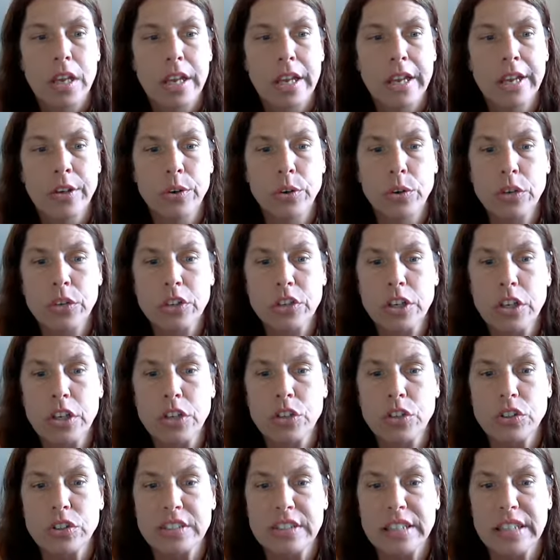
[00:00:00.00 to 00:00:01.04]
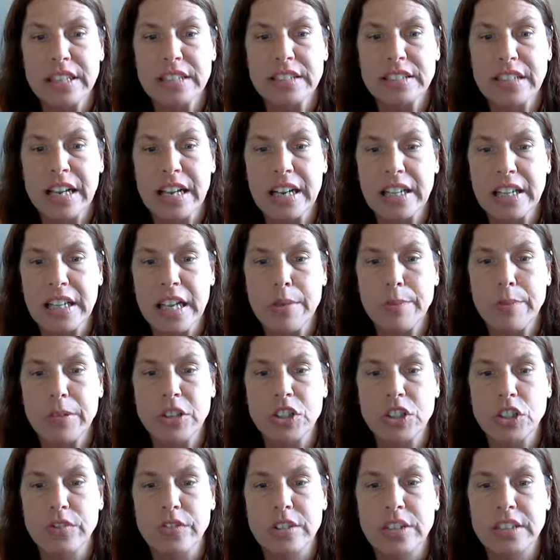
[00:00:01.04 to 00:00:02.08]
In order to understand exactly how
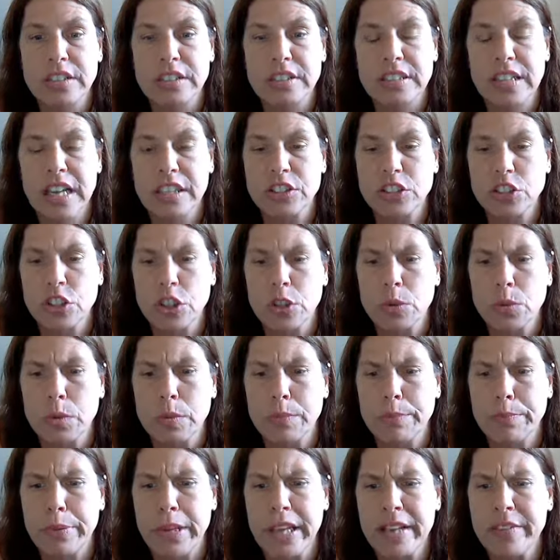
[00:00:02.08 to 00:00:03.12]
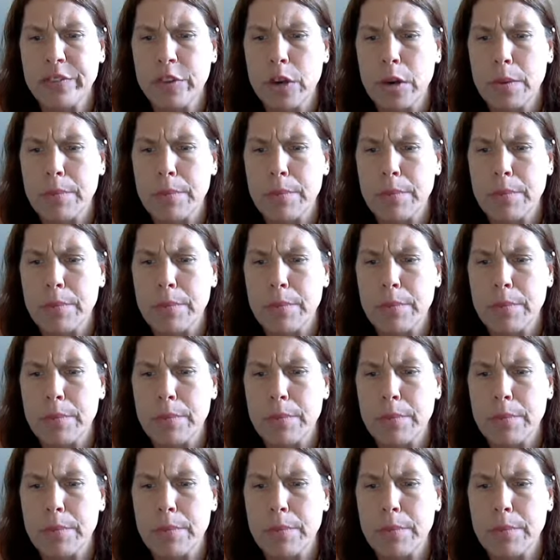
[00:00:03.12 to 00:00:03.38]
much of a disaster it would be for